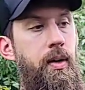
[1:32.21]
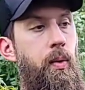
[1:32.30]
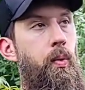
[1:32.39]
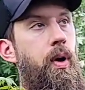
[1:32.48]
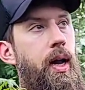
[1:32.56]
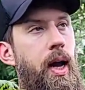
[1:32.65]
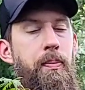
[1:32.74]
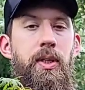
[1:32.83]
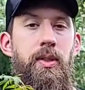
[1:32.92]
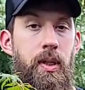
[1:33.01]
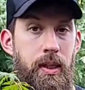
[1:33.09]
Now, what
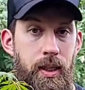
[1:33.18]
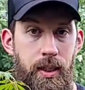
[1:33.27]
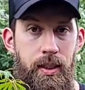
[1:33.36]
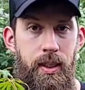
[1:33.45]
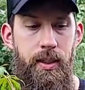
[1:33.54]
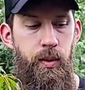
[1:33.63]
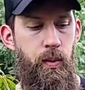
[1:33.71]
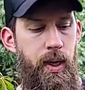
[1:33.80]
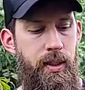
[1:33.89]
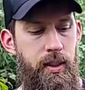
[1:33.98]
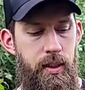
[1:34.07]
happens in this
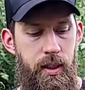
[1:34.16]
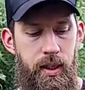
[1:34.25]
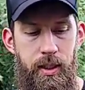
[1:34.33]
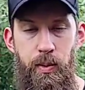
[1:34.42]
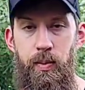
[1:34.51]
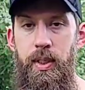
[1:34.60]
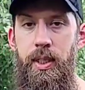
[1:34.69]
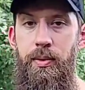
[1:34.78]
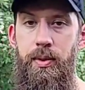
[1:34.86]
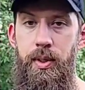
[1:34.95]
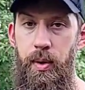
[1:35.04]
situation is when
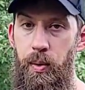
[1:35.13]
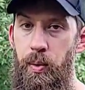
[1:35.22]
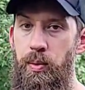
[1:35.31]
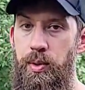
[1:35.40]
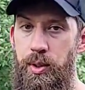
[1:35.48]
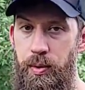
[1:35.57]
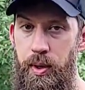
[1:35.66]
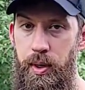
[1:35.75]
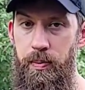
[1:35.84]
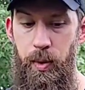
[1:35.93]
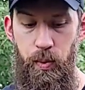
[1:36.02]
you don't
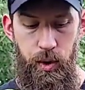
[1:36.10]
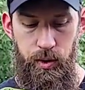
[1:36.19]
trim the